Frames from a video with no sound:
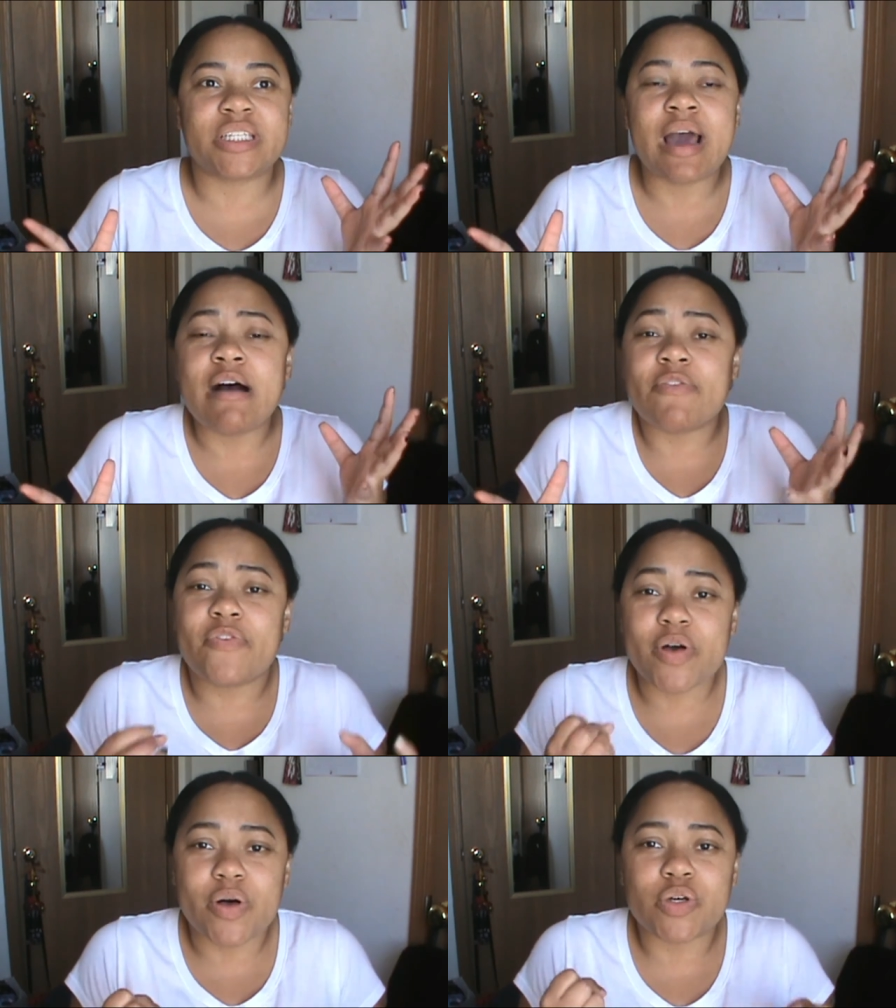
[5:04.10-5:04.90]

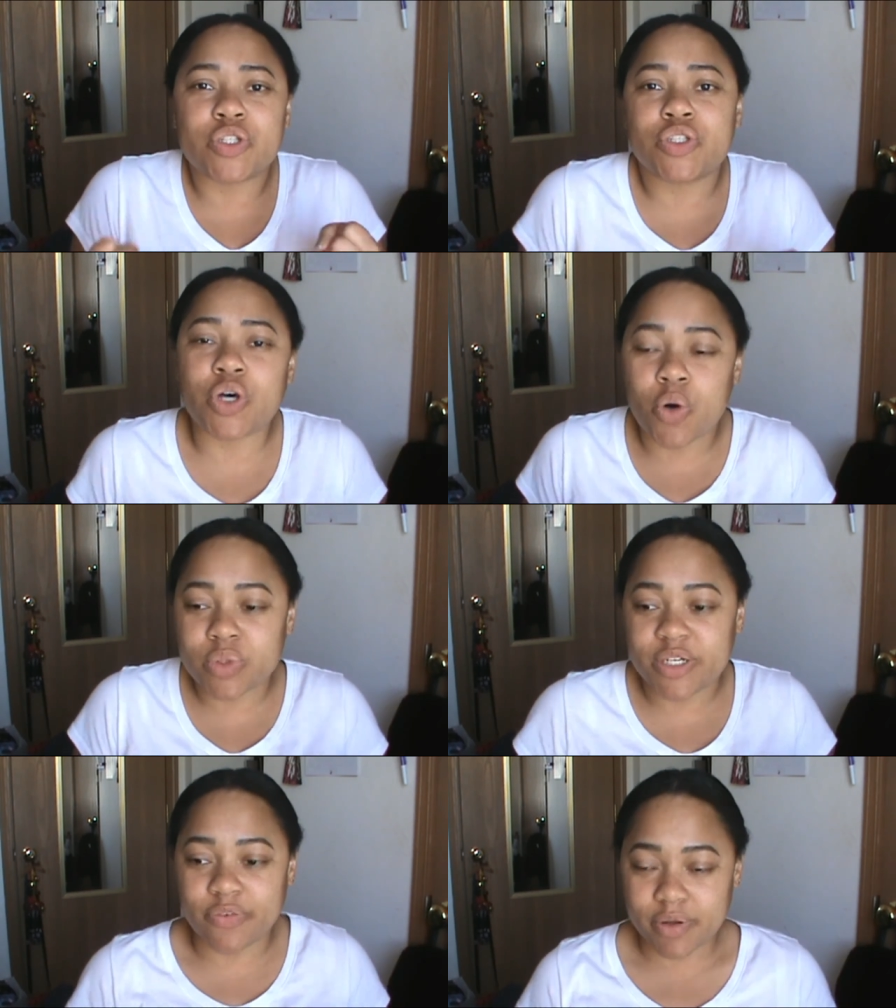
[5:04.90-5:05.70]
feel so
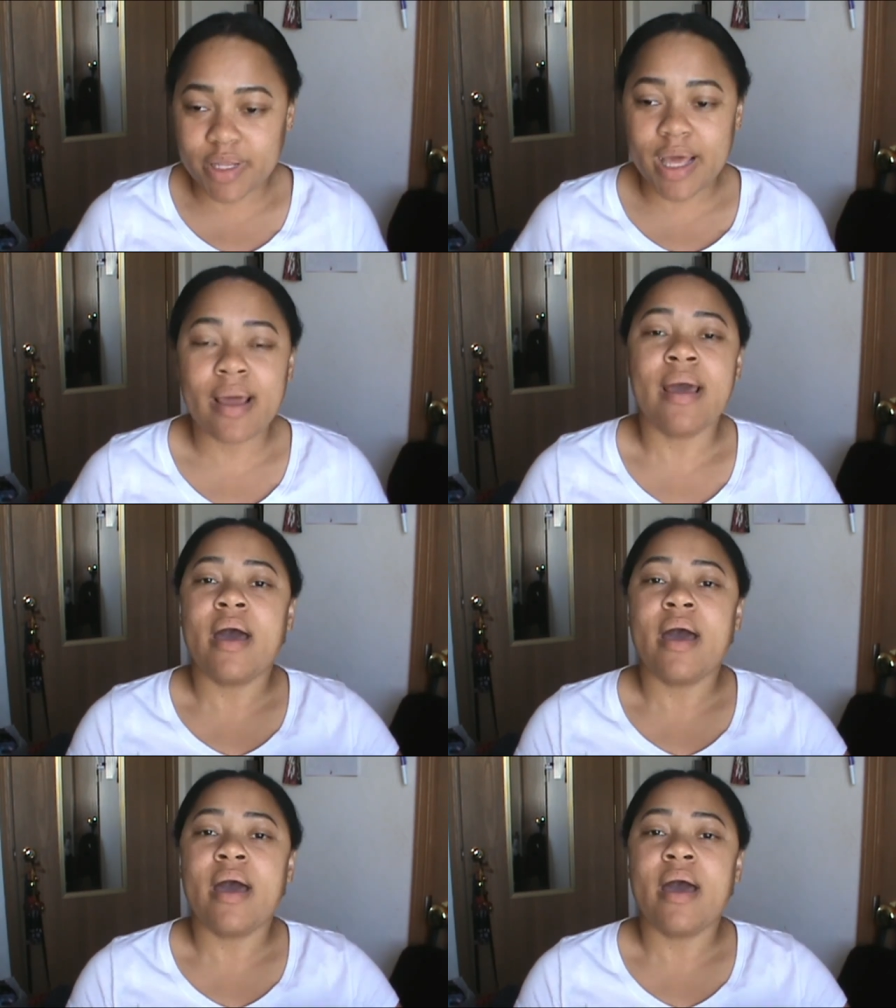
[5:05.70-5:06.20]
differently